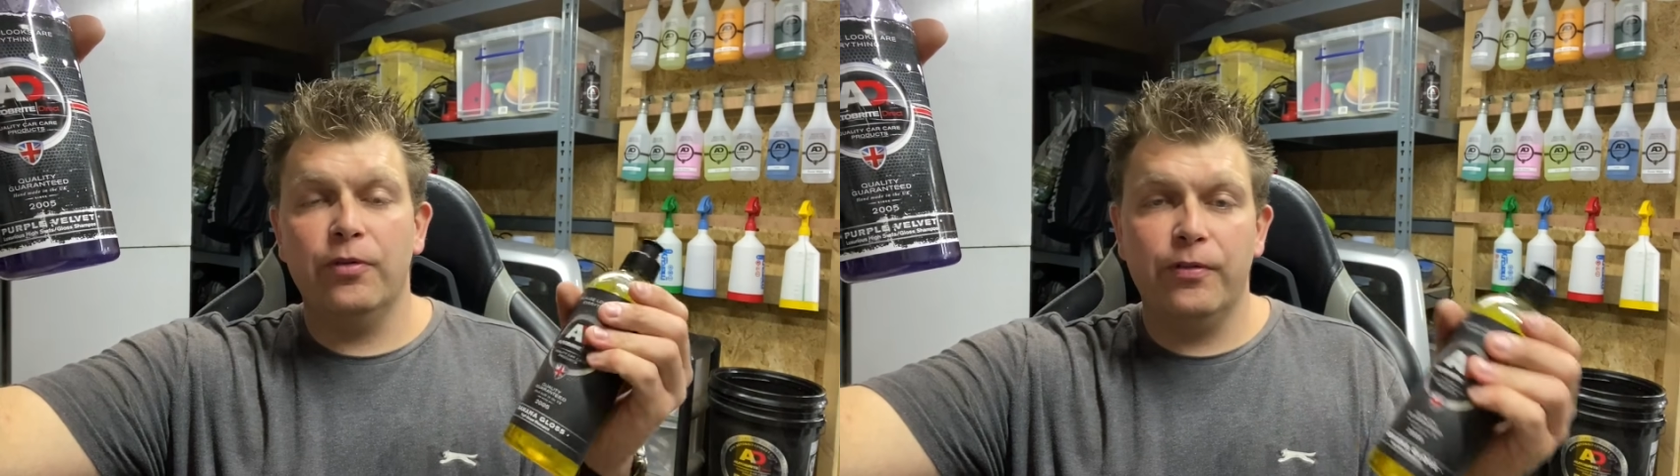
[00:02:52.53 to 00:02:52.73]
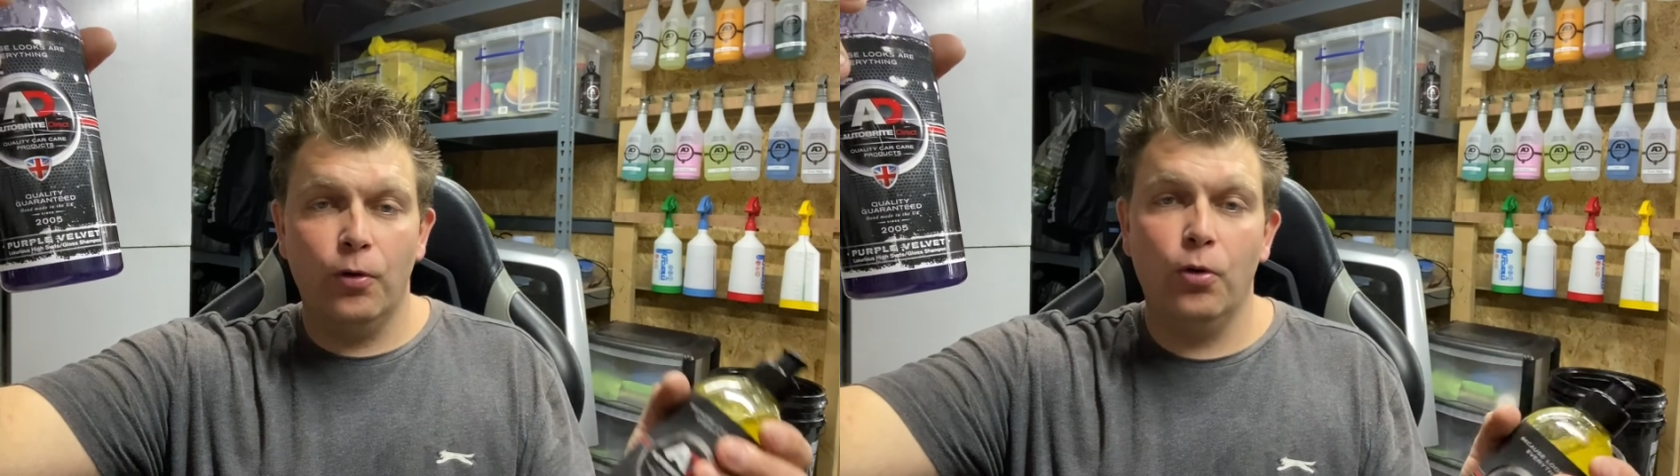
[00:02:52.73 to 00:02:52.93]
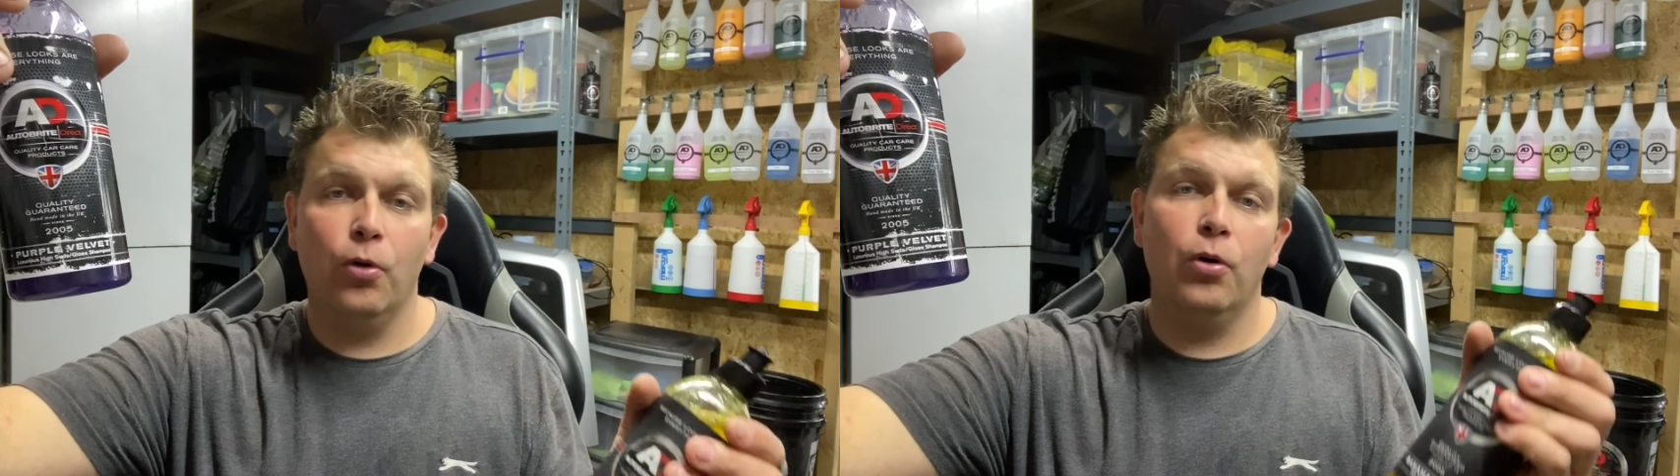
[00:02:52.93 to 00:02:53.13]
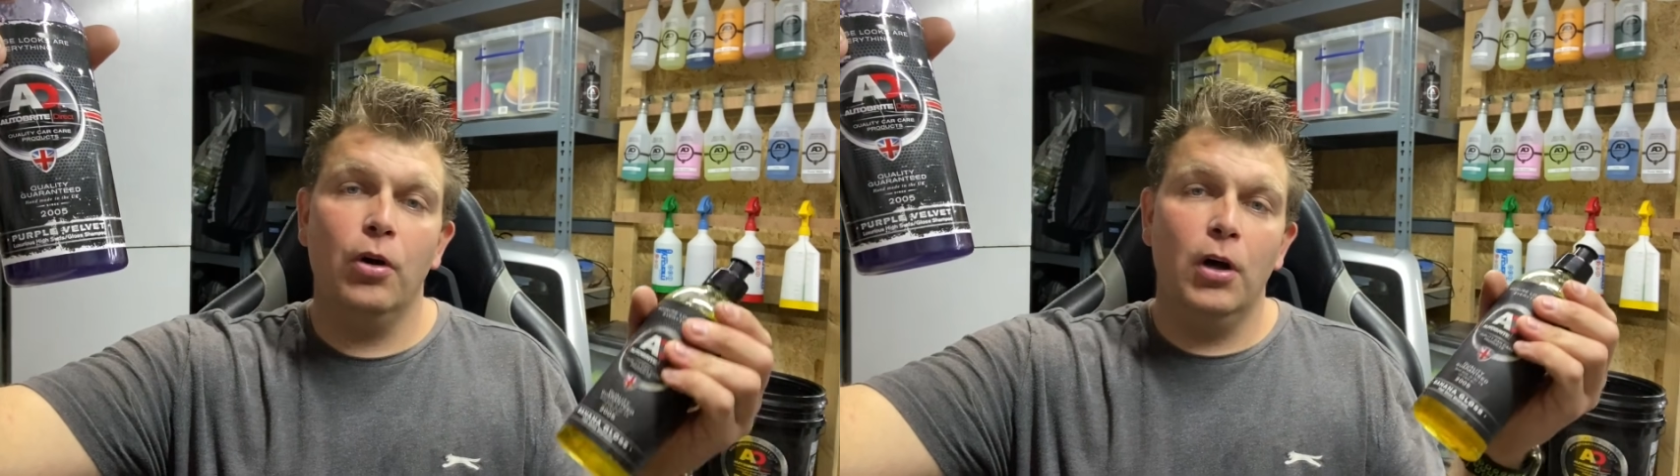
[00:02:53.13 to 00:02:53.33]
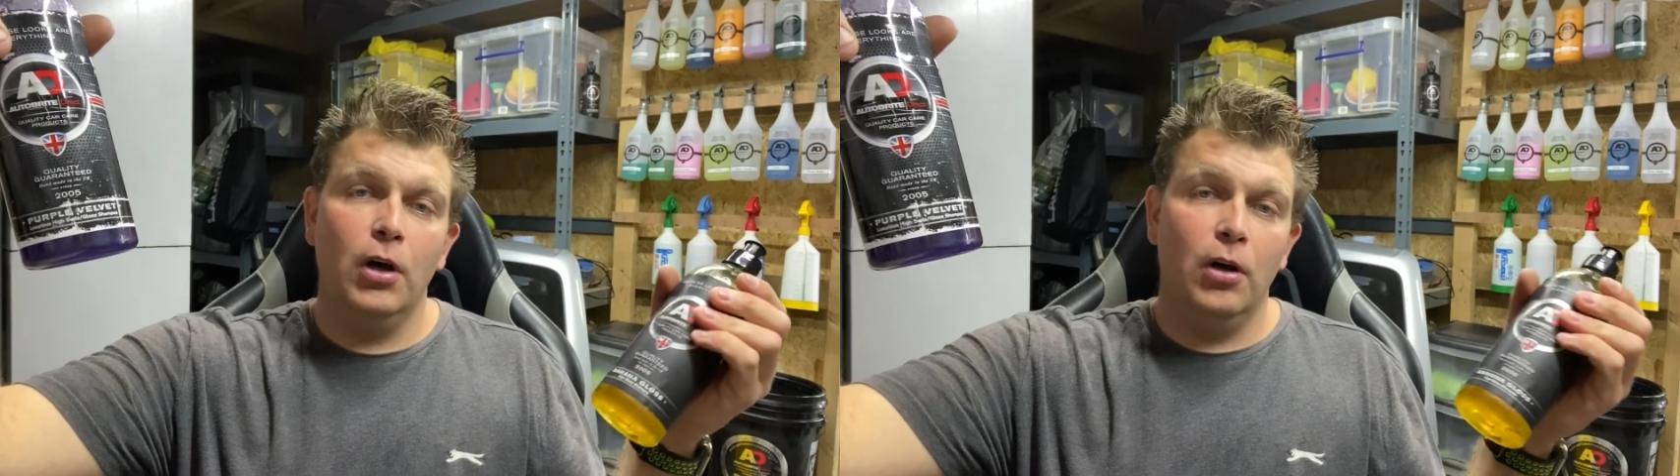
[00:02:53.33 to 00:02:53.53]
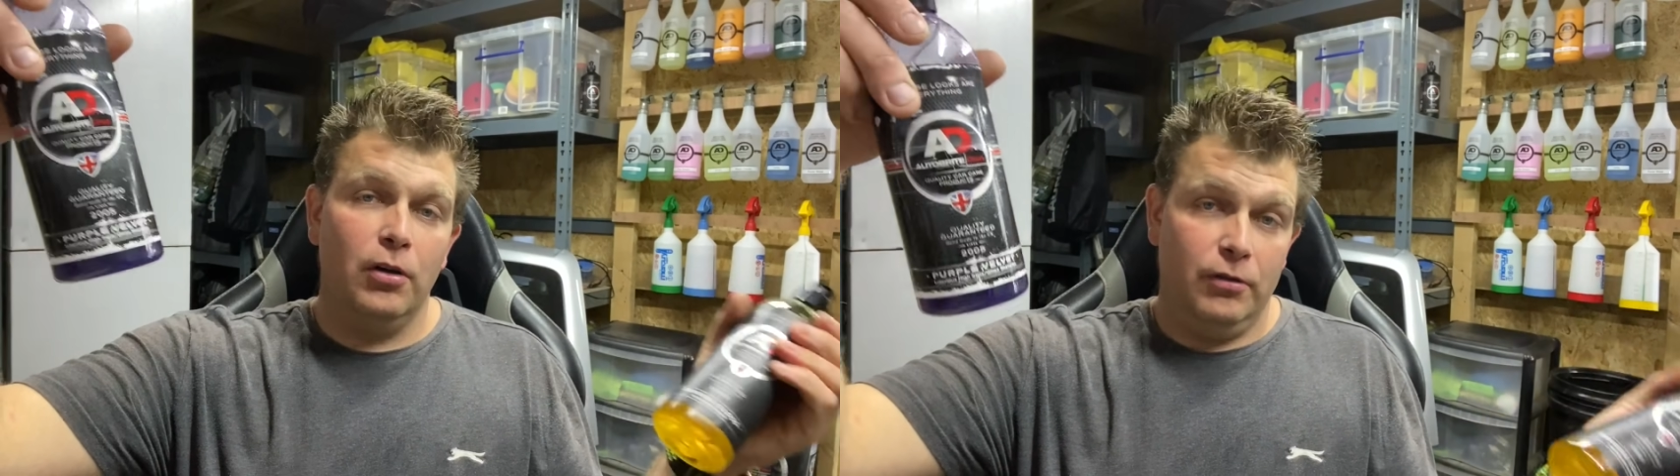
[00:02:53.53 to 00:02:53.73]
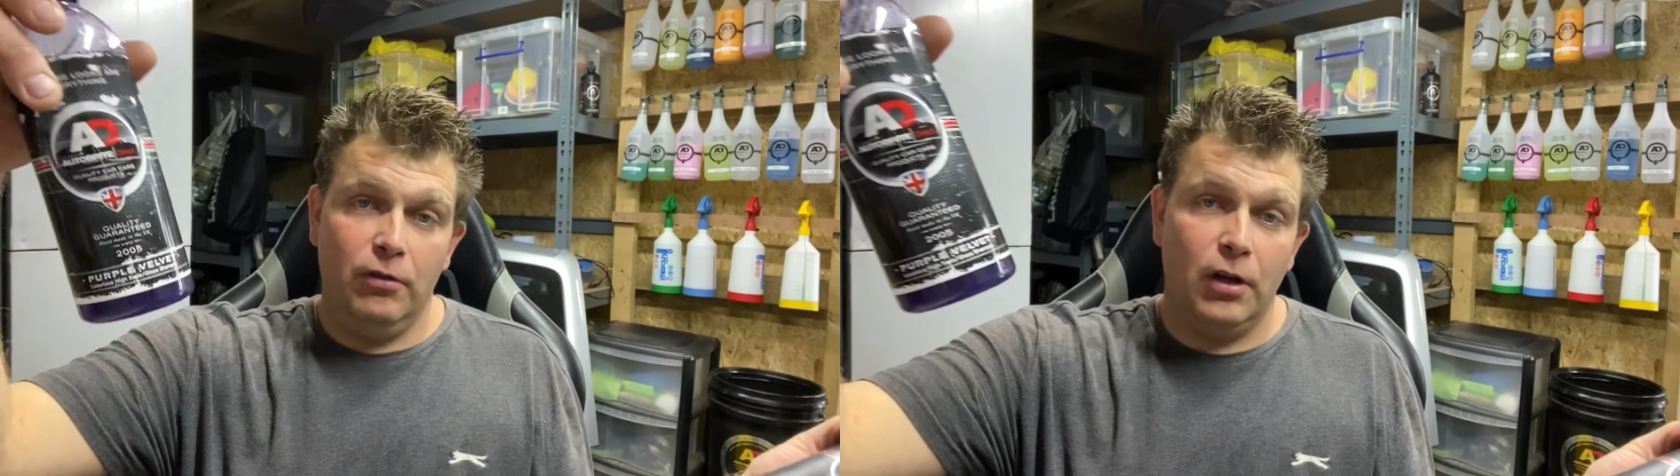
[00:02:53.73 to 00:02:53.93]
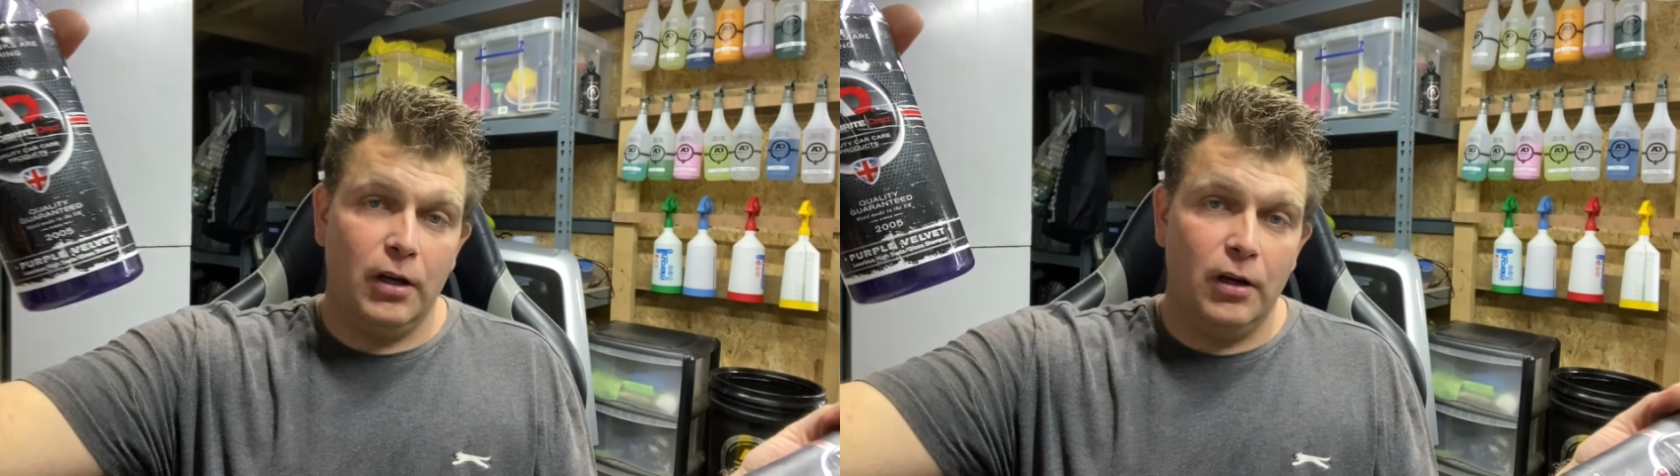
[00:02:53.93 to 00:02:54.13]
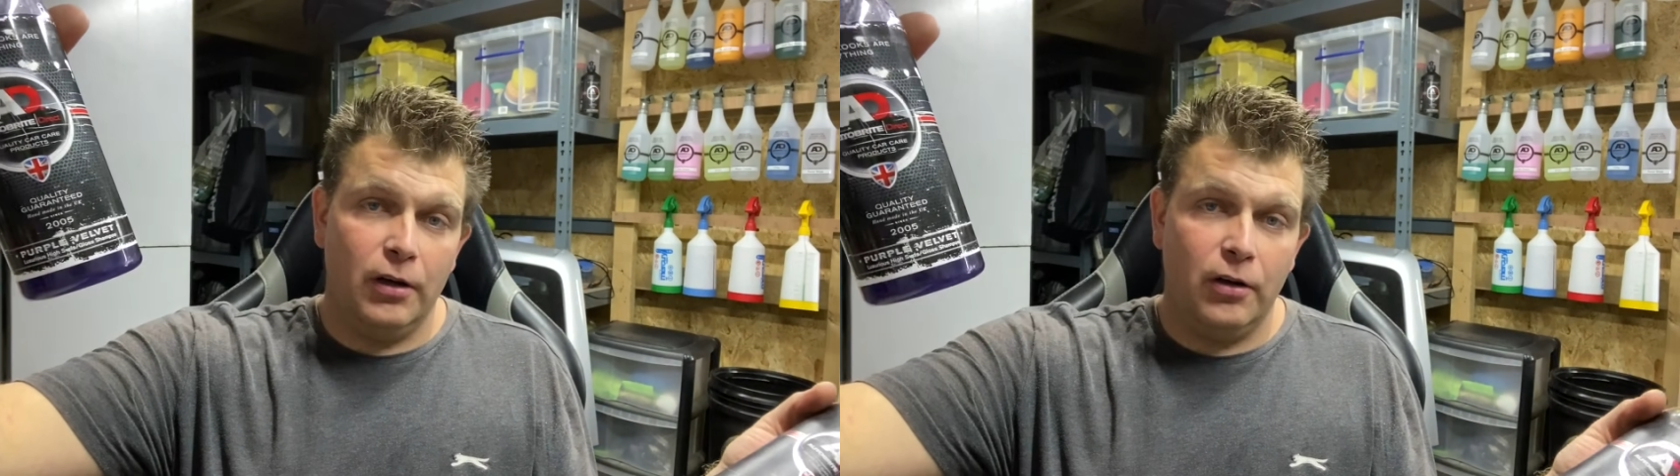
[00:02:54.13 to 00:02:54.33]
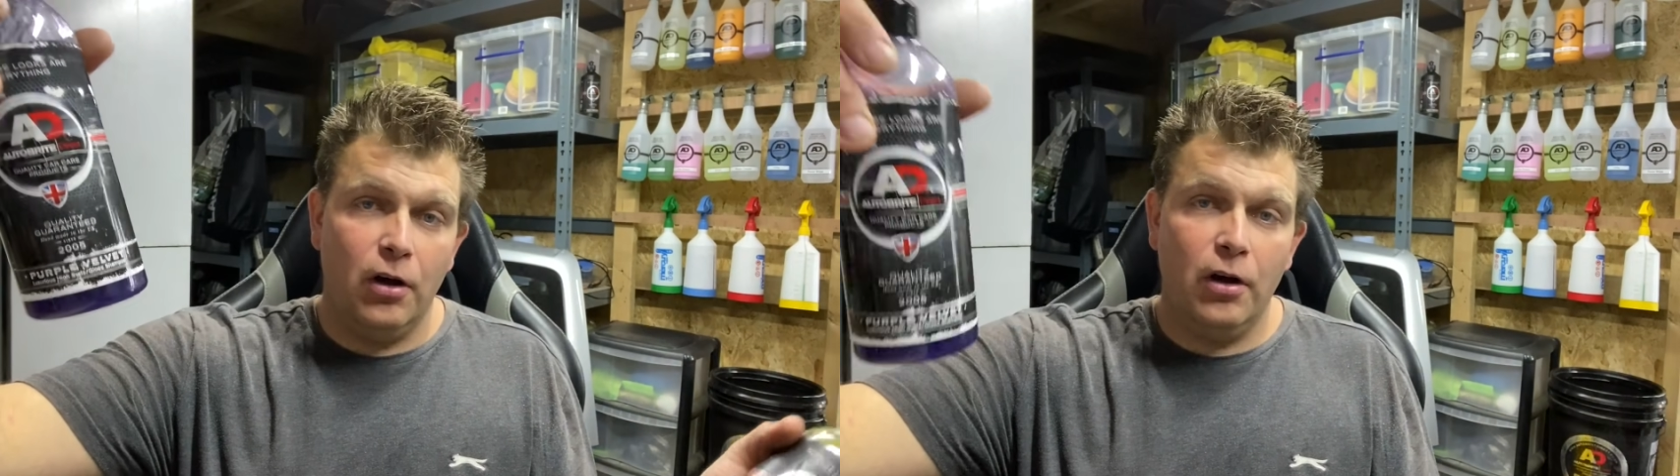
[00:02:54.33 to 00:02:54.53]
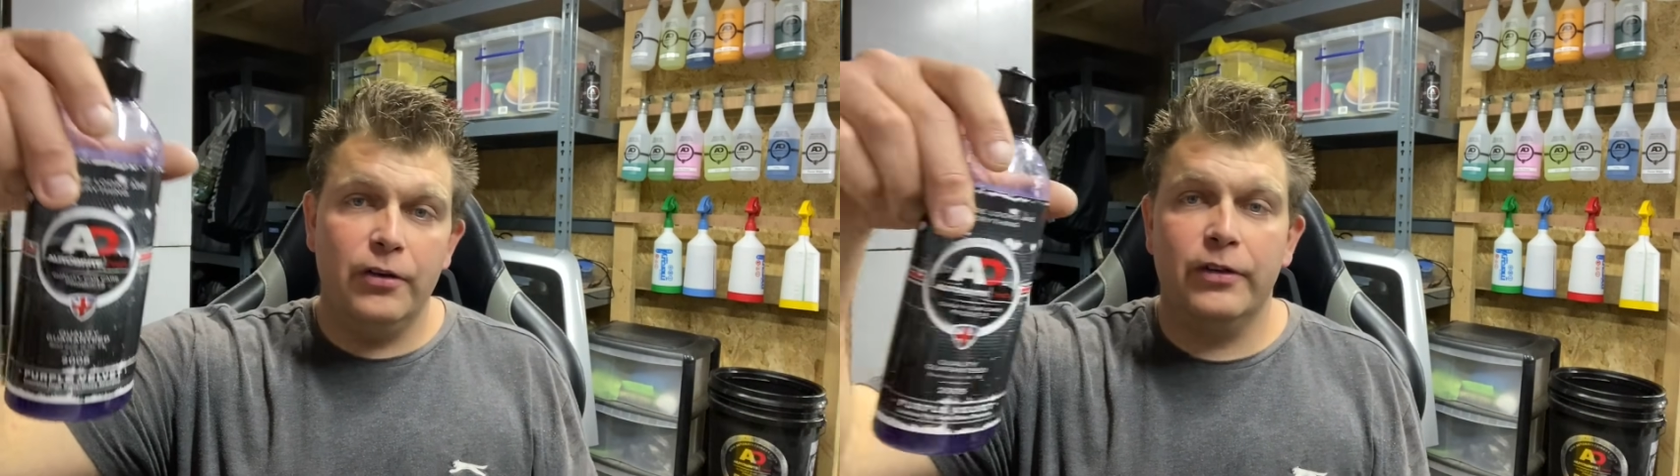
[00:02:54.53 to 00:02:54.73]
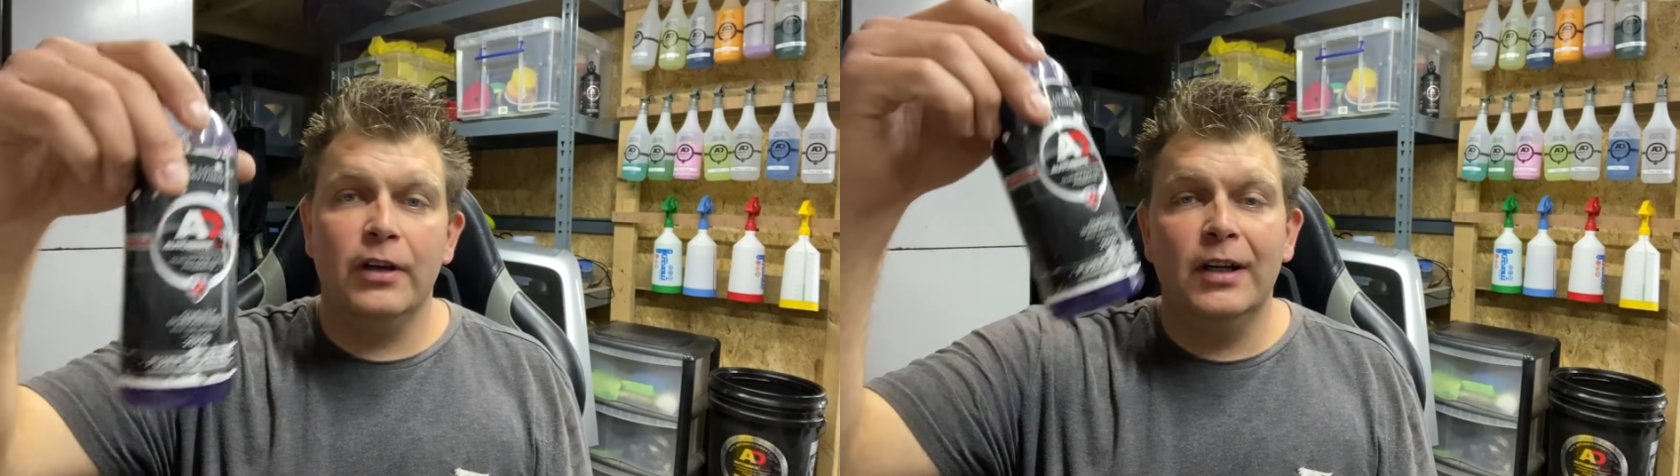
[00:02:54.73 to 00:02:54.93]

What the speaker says: for light colored cars,